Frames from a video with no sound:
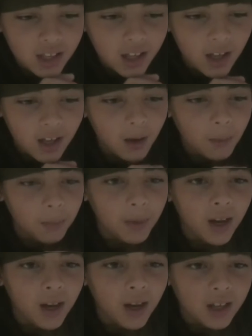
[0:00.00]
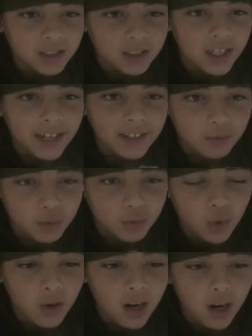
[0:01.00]
help us kind of
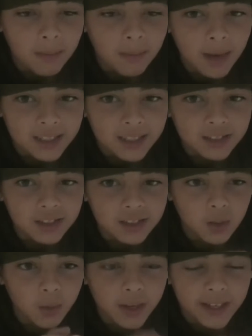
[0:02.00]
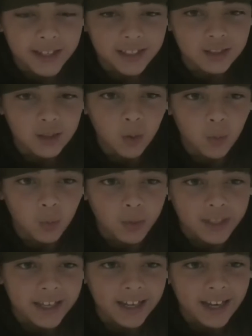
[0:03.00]
grow our minds in a way so
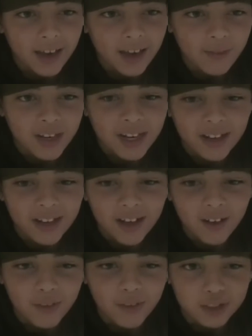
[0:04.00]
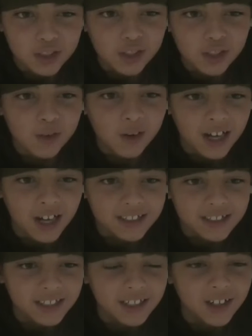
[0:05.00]
we can have a vision or
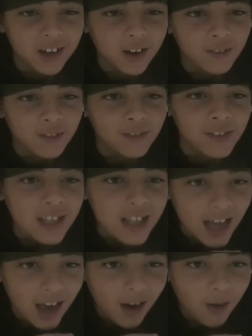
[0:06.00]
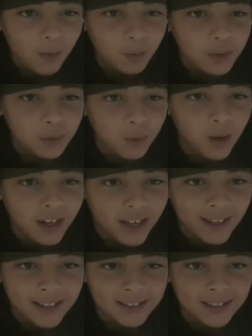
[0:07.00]
idea of how we want to
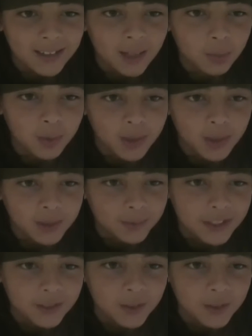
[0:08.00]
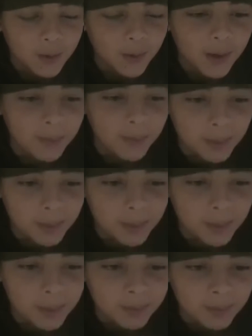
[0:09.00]
end up when we grow up.
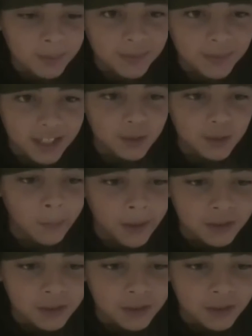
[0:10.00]
Thank you so much.